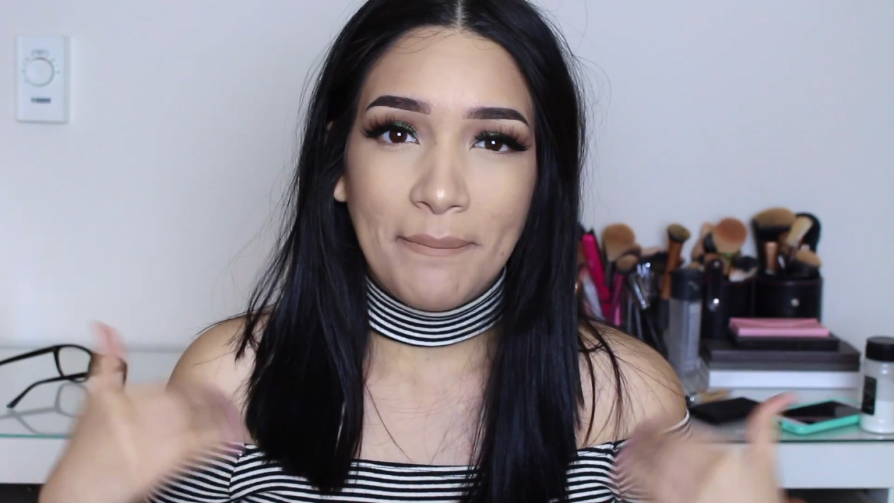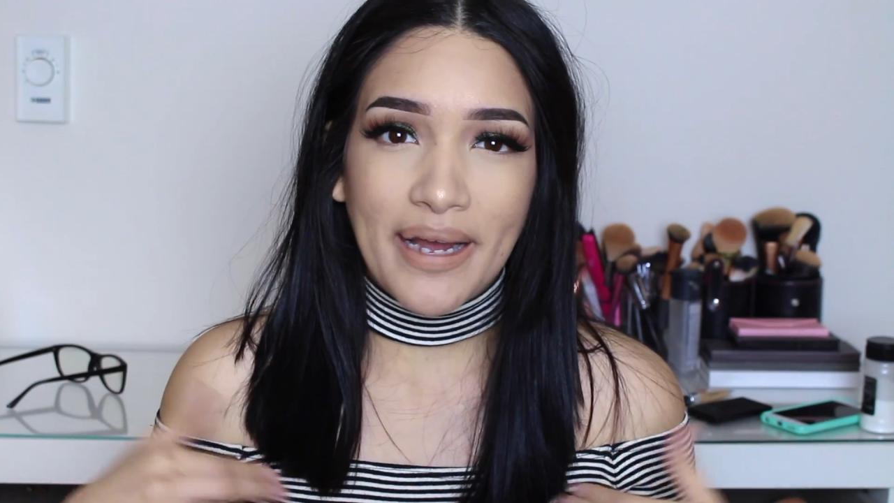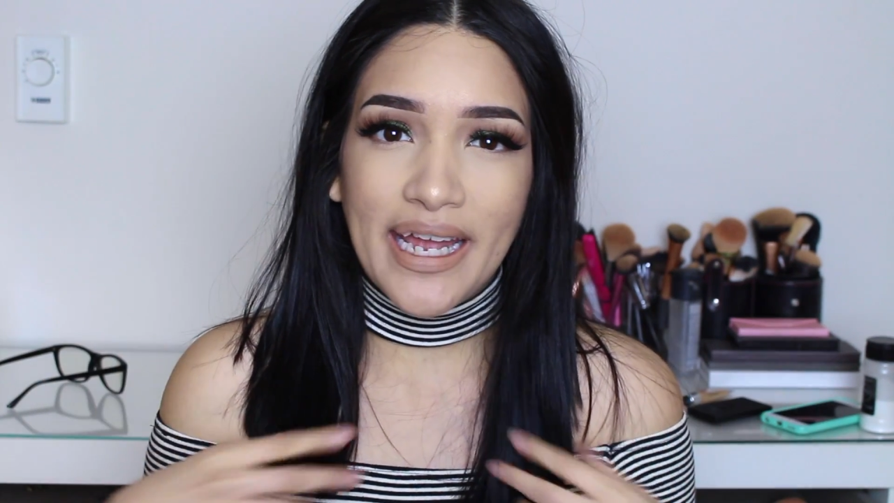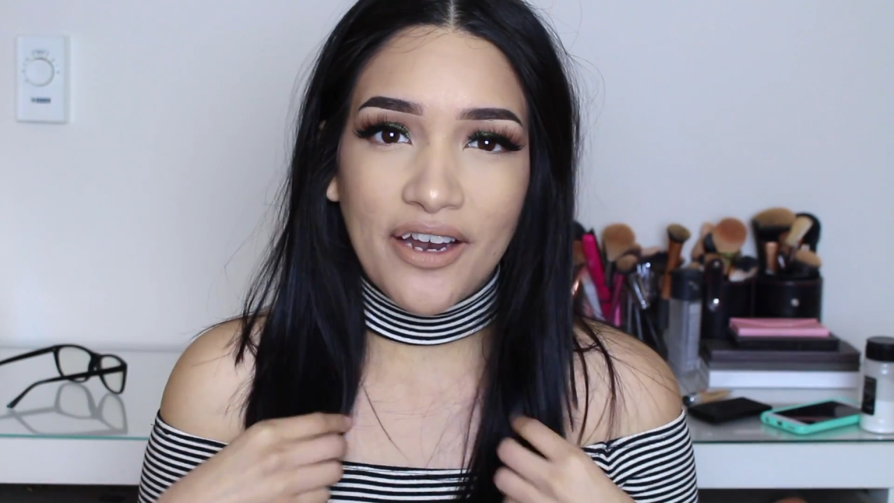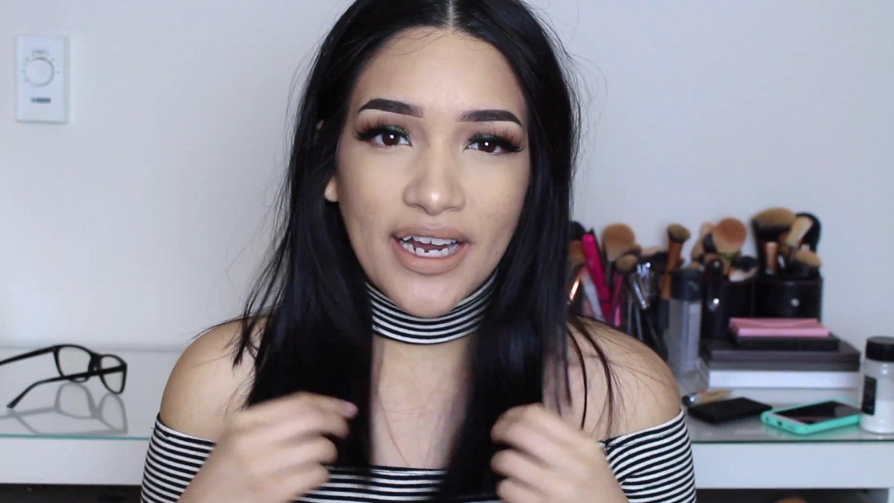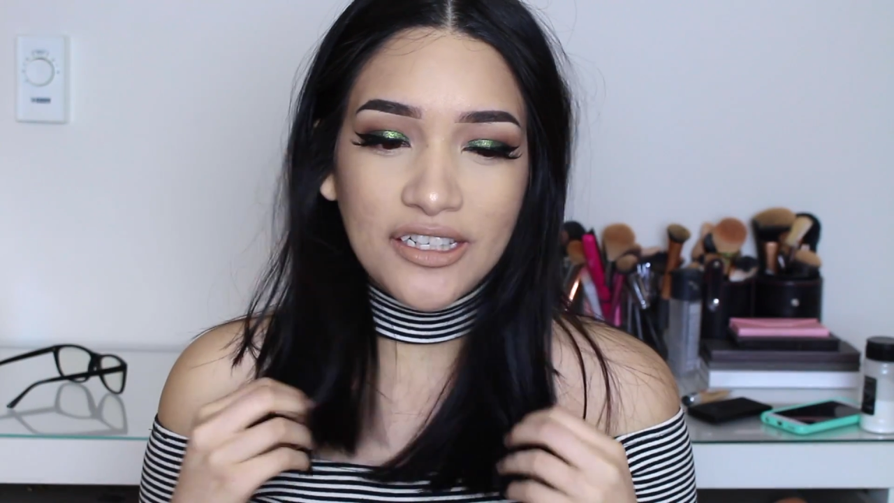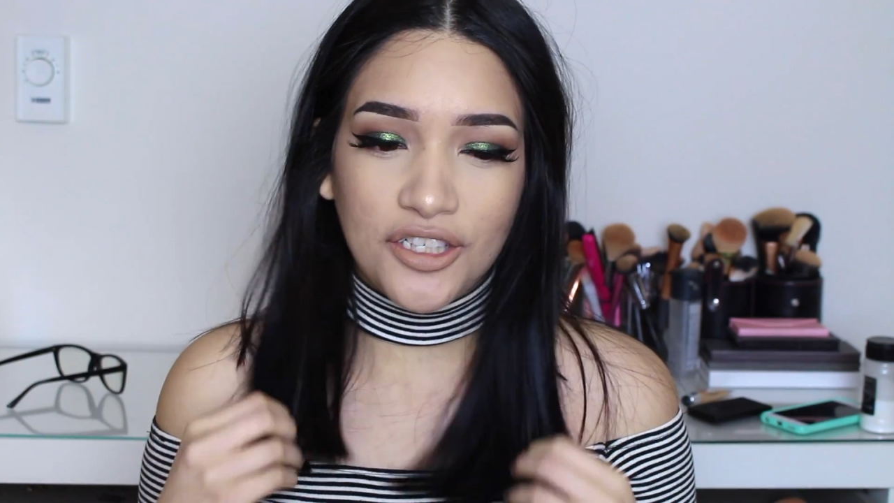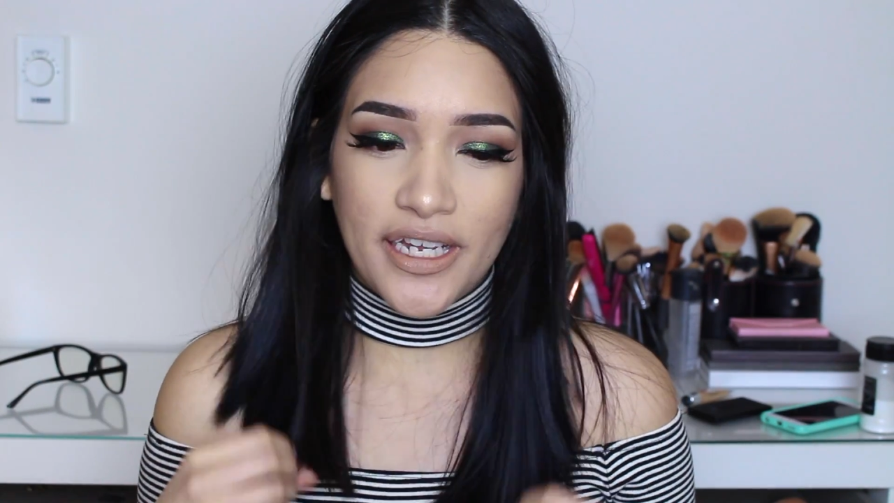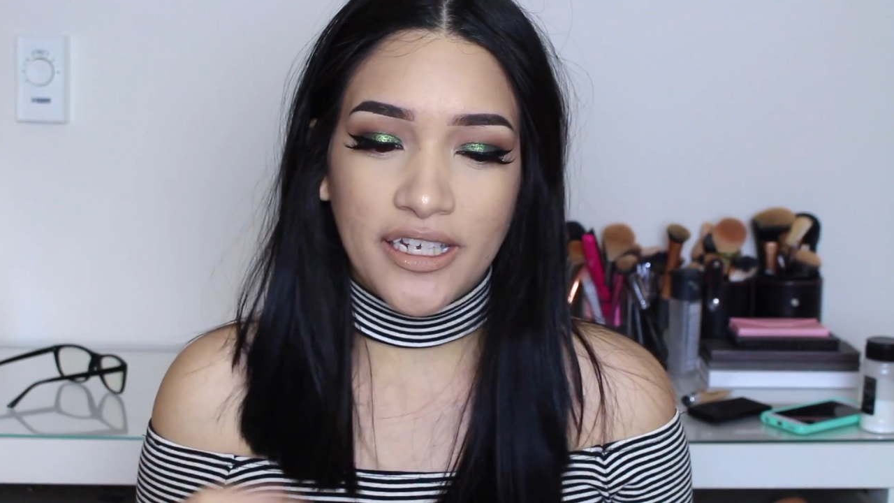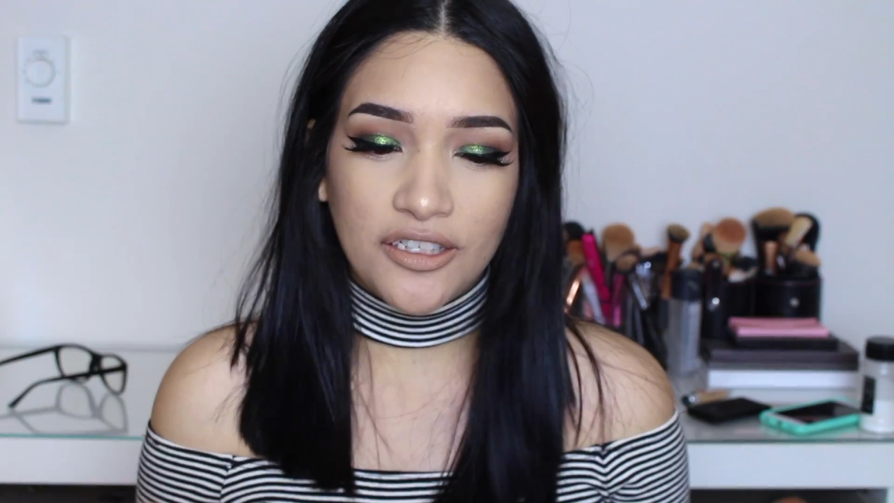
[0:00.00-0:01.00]
my hair has
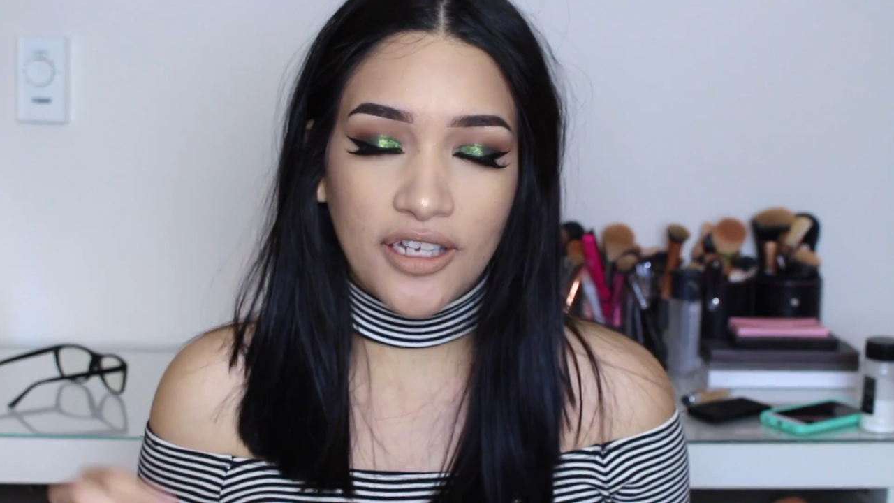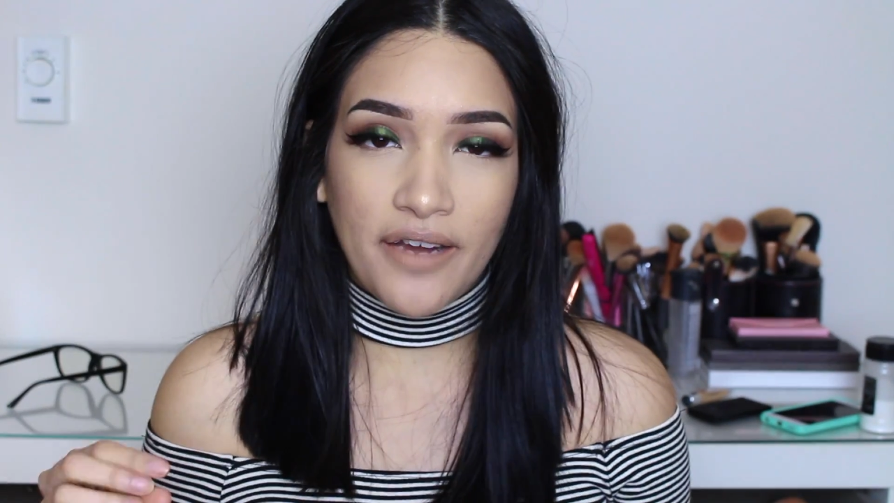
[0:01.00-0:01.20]
changed